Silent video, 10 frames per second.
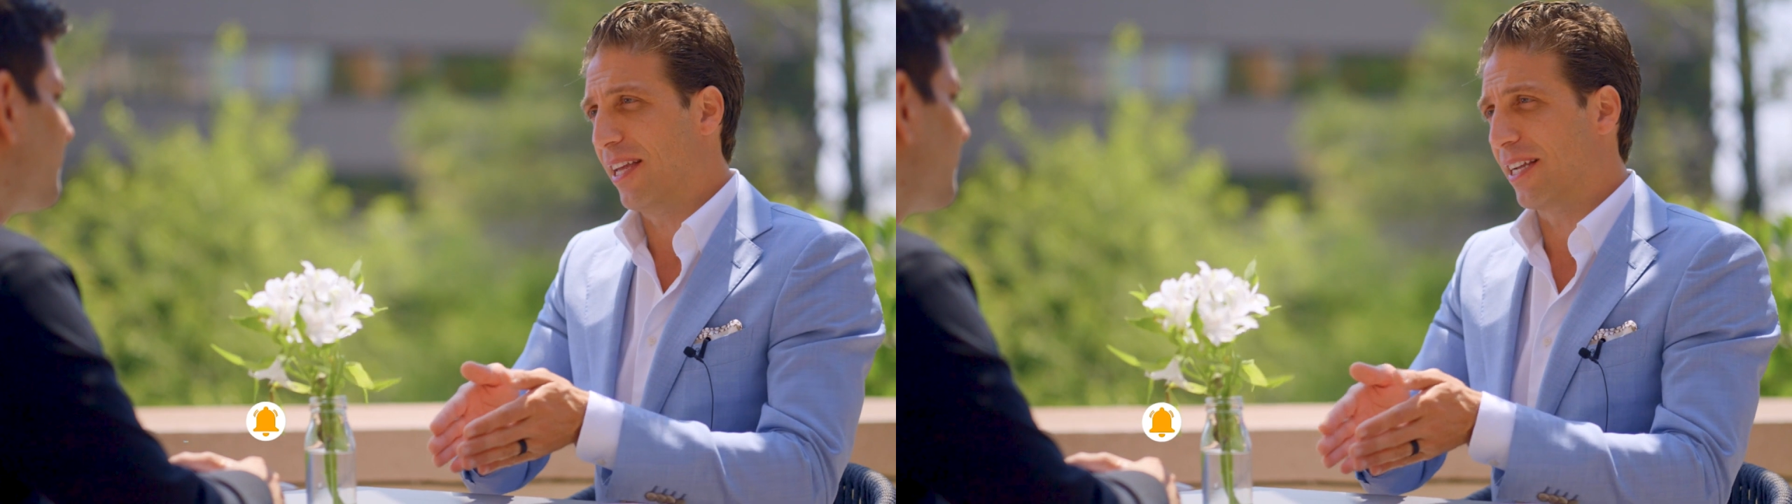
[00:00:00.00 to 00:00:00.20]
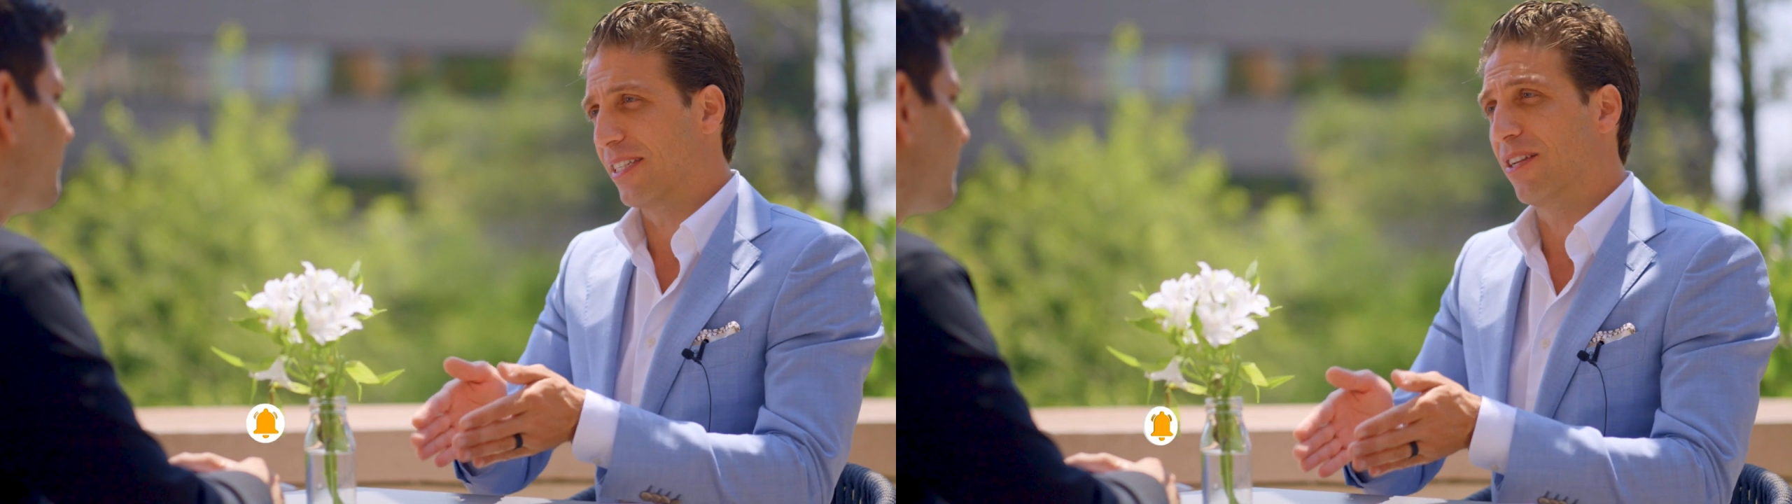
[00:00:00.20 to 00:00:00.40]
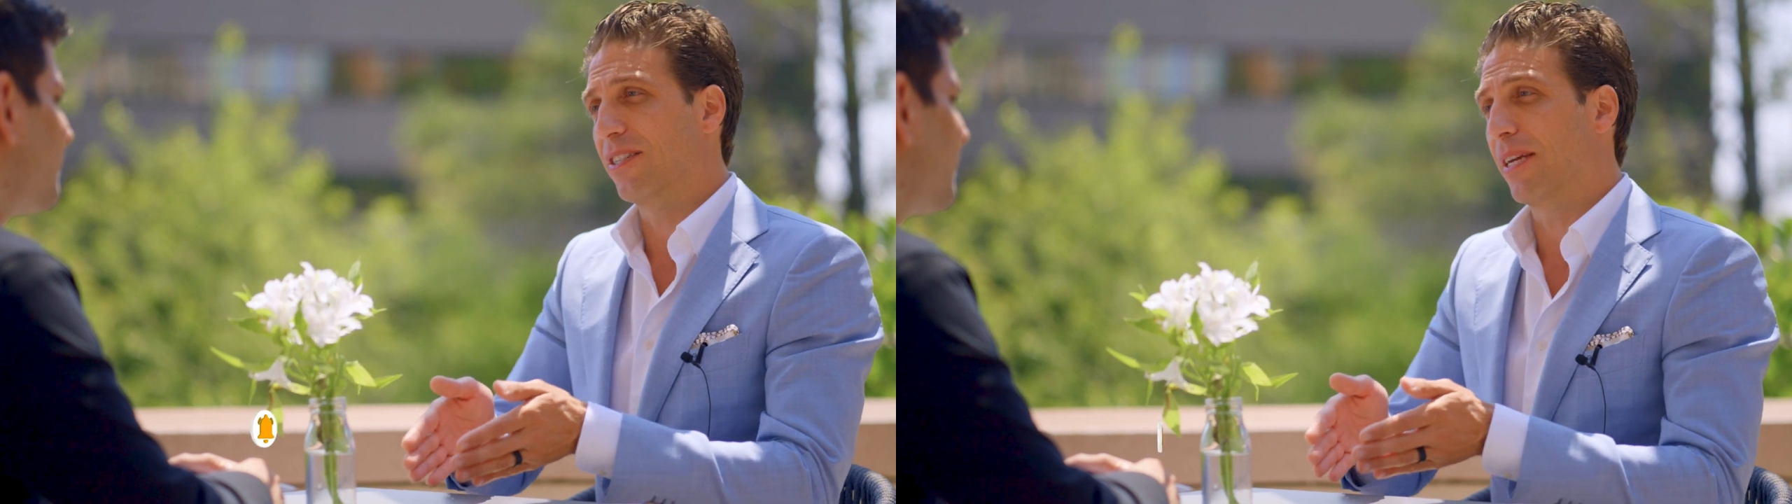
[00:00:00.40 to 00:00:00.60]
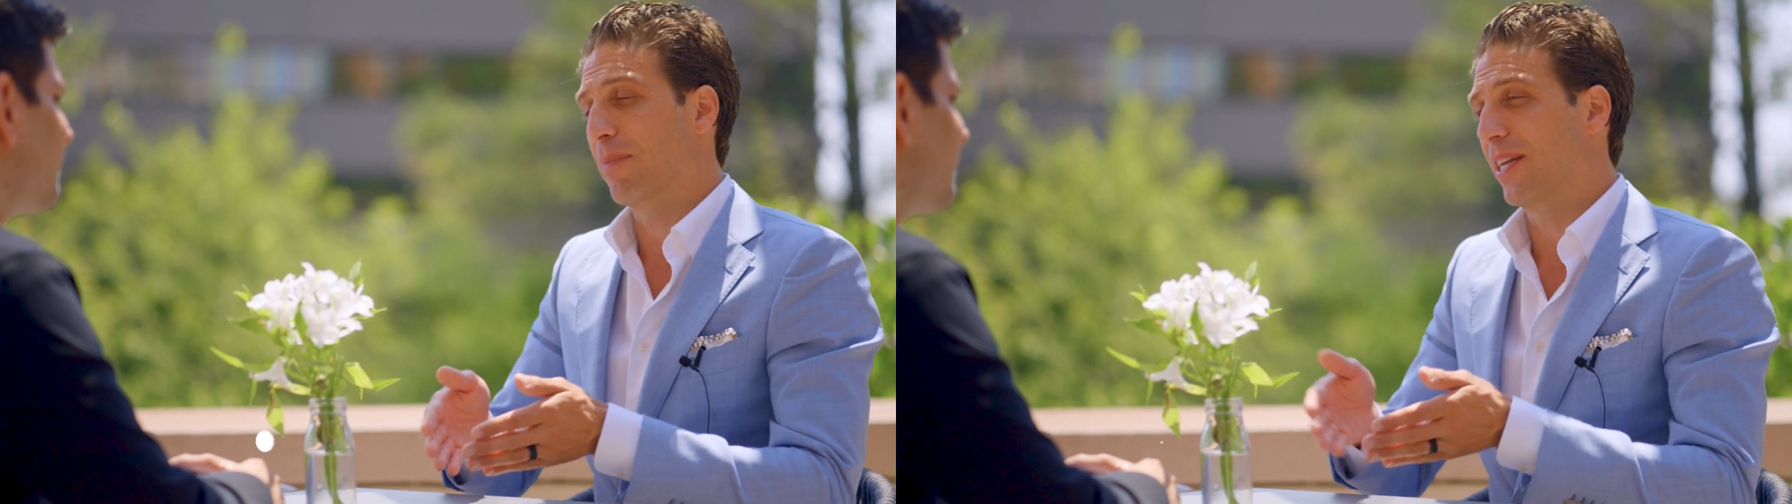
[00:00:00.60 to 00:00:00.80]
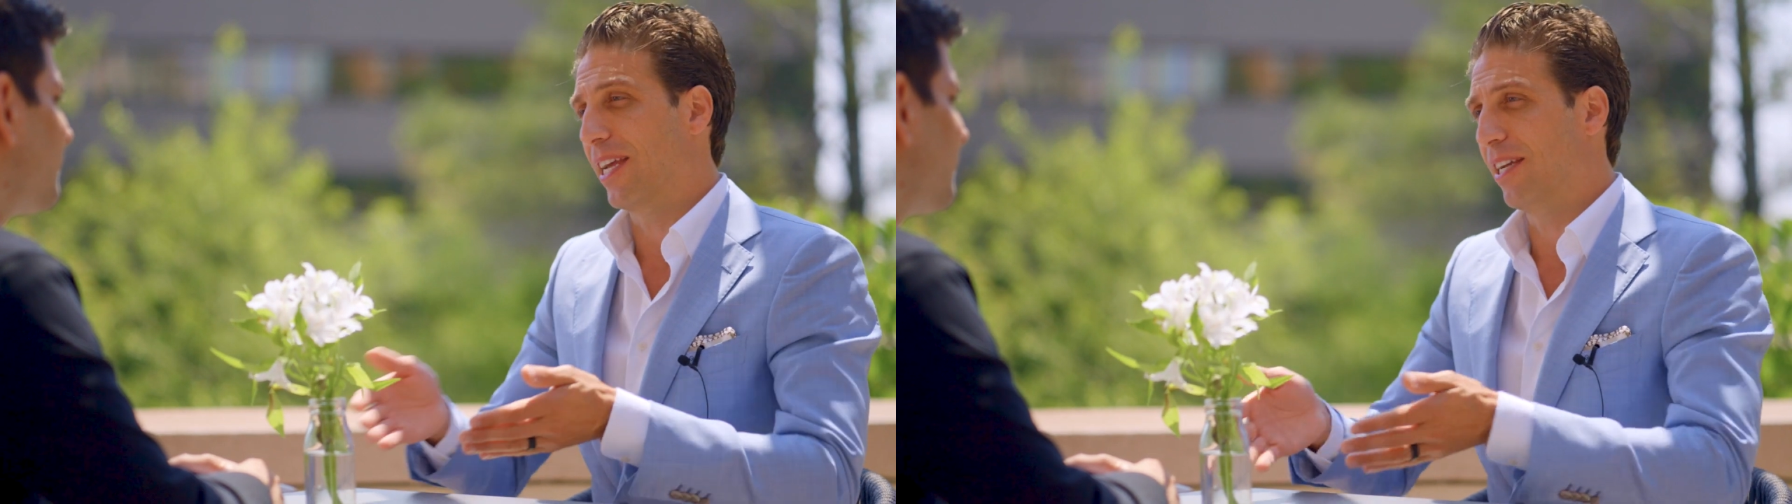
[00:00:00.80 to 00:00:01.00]
they can still take
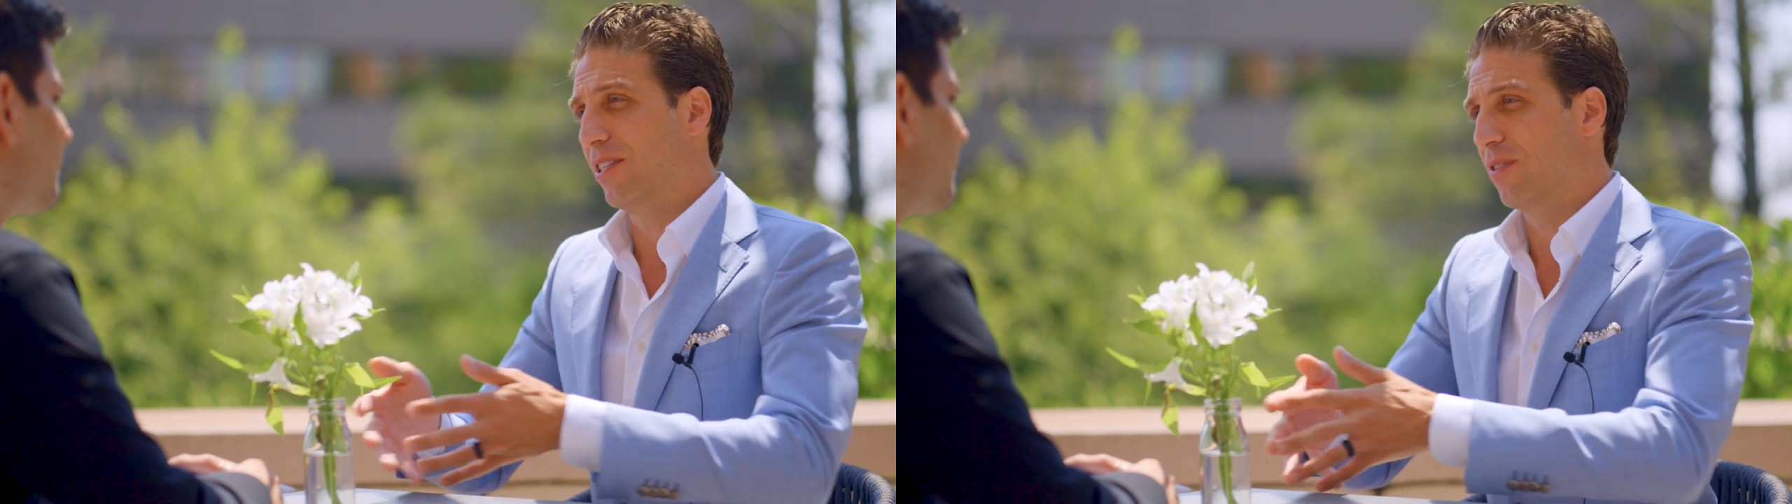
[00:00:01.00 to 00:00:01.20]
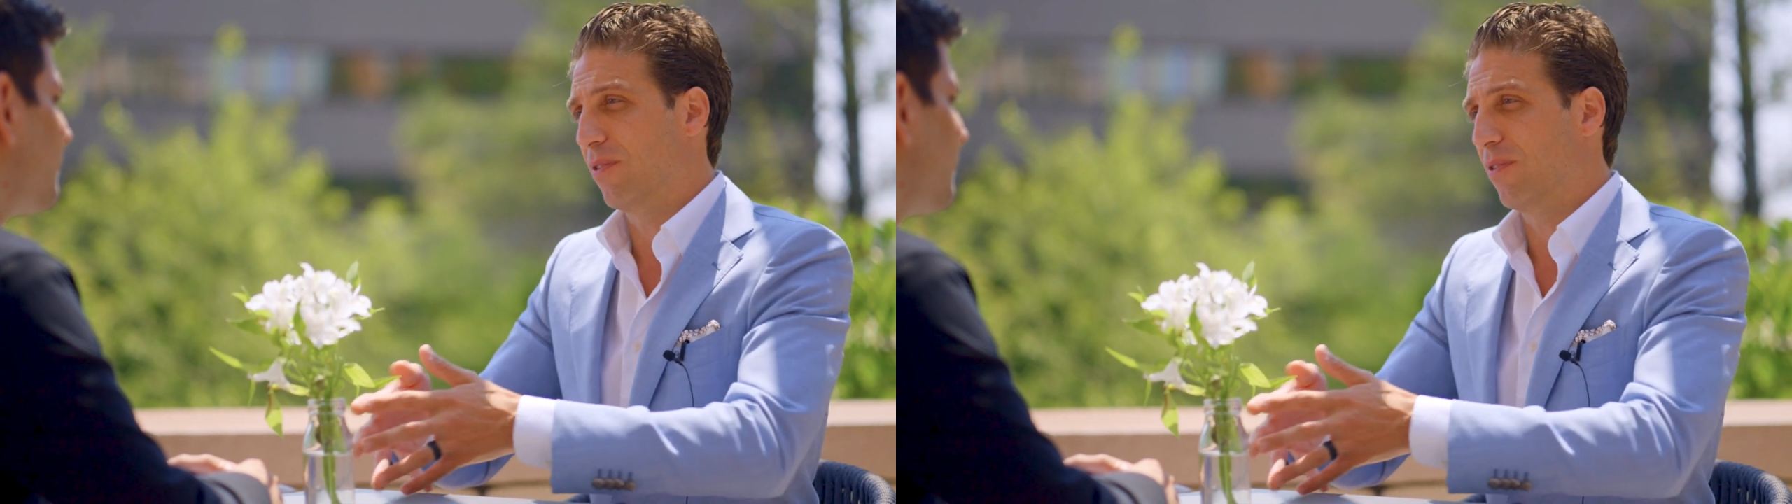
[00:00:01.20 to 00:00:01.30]
medications